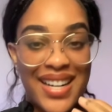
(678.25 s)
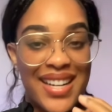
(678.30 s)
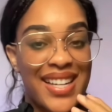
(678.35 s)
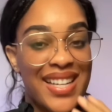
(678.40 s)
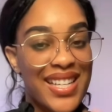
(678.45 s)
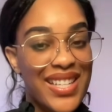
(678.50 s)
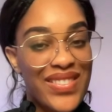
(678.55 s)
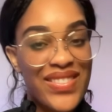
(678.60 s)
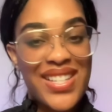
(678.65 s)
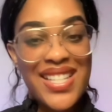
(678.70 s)
It
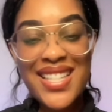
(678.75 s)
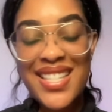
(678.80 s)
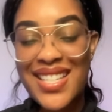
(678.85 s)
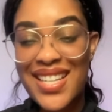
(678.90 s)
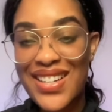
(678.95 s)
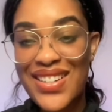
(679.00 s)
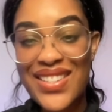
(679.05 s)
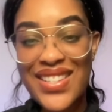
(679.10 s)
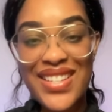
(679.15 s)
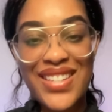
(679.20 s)
even
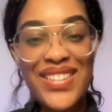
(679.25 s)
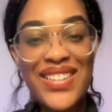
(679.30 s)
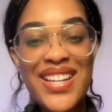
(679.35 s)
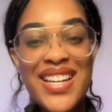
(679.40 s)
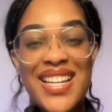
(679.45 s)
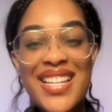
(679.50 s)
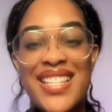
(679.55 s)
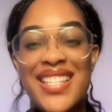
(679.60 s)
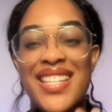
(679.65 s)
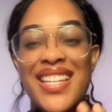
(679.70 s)
tells you
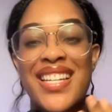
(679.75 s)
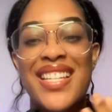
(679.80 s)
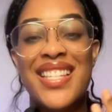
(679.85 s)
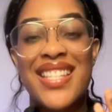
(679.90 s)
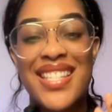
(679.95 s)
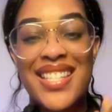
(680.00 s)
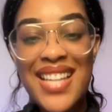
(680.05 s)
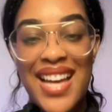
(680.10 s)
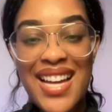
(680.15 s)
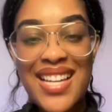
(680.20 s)

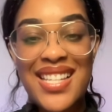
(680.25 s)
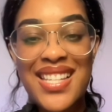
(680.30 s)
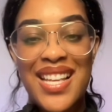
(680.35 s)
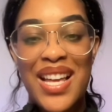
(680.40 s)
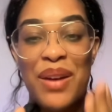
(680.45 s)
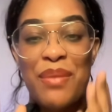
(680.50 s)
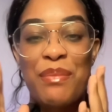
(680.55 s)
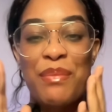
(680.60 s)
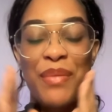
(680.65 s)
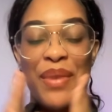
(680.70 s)
success
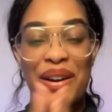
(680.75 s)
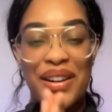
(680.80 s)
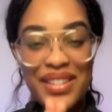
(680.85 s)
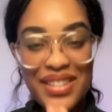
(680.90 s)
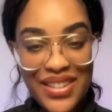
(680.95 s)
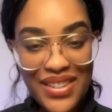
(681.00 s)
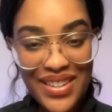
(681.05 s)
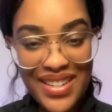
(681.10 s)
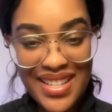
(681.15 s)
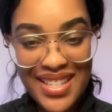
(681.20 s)

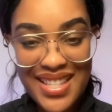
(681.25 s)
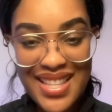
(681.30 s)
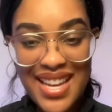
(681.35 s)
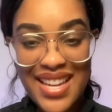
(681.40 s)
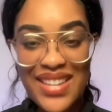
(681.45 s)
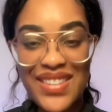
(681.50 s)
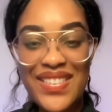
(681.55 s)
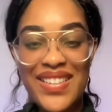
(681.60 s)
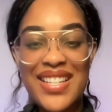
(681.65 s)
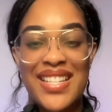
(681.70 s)
mantras
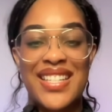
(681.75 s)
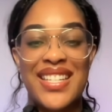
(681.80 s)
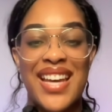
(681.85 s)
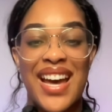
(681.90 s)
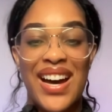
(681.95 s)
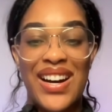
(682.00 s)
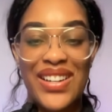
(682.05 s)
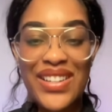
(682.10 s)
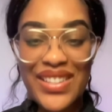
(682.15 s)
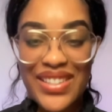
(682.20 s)
that you can
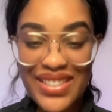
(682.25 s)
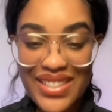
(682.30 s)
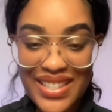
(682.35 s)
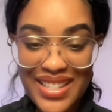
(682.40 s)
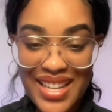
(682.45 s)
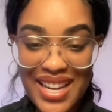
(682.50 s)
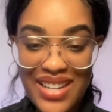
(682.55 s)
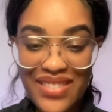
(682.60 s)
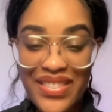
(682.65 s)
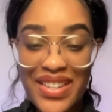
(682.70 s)
tell
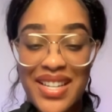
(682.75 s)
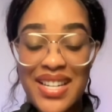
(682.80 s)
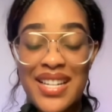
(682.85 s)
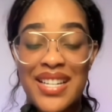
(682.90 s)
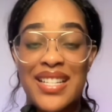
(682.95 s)
yourself.